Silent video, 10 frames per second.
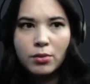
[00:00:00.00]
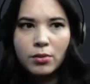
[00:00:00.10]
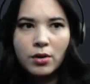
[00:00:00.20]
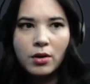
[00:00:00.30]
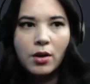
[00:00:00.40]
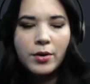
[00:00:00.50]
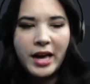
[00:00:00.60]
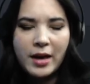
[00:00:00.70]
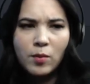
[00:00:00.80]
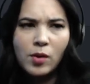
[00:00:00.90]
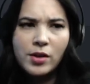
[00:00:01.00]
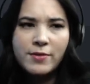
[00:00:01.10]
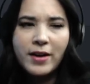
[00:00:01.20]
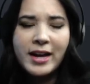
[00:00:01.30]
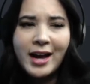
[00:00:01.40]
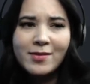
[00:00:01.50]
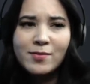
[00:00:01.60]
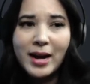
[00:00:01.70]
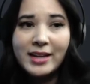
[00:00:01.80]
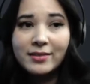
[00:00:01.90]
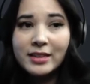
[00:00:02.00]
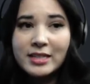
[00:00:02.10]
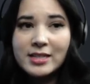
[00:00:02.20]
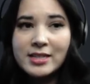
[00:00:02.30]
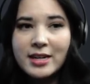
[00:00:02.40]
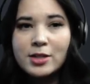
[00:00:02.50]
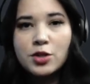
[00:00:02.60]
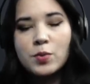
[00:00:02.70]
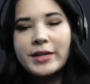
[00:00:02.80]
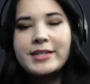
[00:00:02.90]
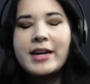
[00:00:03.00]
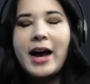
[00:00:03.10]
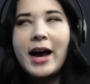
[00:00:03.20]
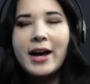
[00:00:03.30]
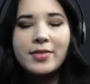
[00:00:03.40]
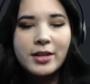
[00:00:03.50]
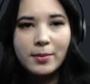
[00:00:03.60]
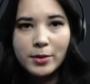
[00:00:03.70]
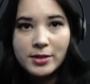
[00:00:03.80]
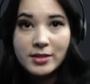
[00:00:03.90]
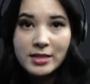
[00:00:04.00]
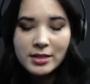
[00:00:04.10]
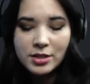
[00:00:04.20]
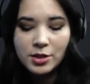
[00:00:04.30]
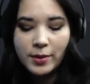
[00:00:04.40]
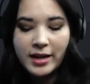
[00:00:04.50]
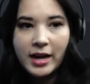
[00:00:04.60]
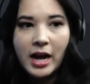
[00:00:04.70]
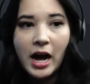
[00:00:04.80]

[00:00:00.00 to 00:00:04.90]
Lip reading: cool, okay, well, if I had my list and I just wanted to add the number 6 to it,